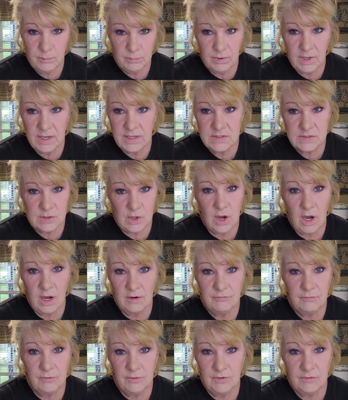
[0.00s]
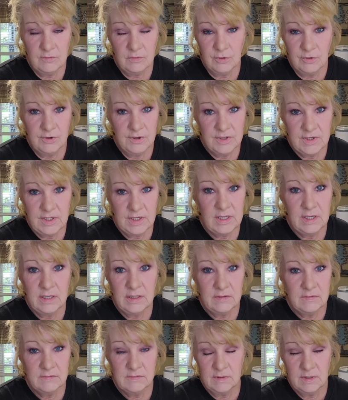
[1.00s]
Bread is awful to learn to
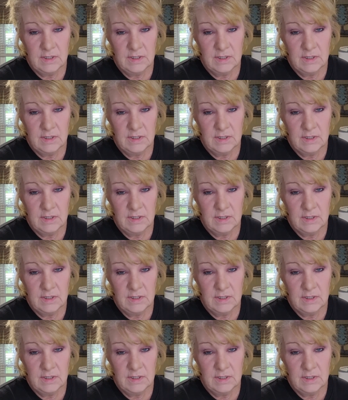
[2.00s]
eat.